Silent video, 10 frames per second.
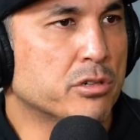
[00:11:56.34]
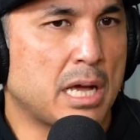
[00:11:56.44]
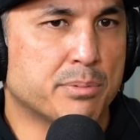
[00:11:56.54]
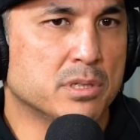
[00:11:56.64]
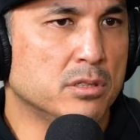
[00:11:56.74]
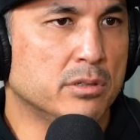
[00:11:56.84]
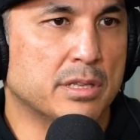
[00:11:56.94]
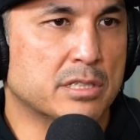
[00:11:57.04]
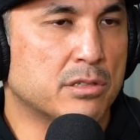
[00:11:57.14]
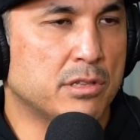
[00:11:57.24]
sure, you know?
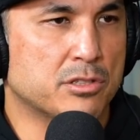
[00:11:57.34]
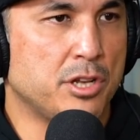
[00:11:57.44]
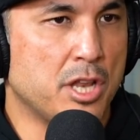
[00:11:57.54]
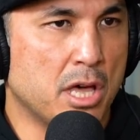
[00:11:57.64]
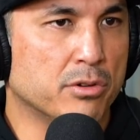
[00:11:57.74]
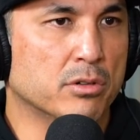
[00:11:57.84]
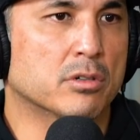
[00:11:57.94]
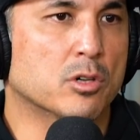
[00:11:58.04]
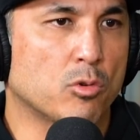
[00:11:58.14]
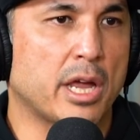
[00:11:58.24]
Absolutely. That's a, that's
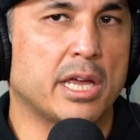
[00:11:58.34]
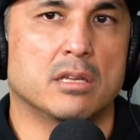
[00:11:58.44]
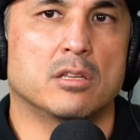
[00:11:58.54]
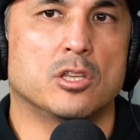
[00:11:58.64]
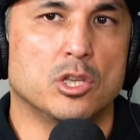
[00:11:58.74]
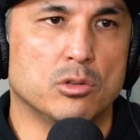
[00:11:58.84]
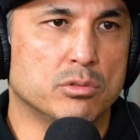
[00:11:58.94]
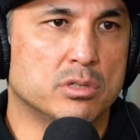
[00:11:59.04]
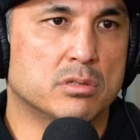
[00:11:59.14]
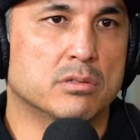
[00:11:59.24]
another great
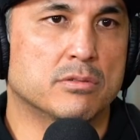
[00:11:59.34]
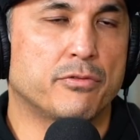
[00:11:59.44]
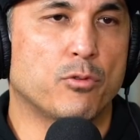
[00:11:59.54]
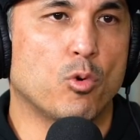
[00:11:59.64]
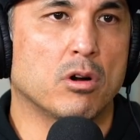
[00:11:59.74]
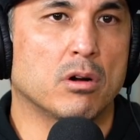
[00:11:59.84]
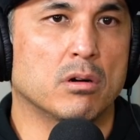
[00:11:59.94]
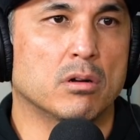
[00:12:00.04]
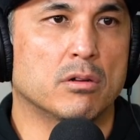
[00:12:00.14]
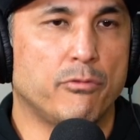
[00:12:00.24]
use
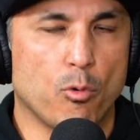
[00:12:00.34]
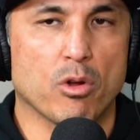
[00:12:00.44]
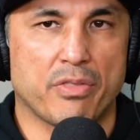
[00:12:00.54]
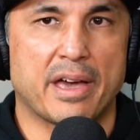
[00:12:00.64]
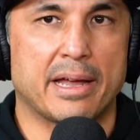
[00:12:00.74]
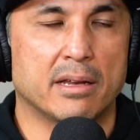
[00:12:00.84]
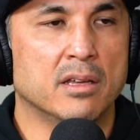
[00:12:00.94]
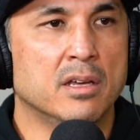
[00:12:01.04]
for for that.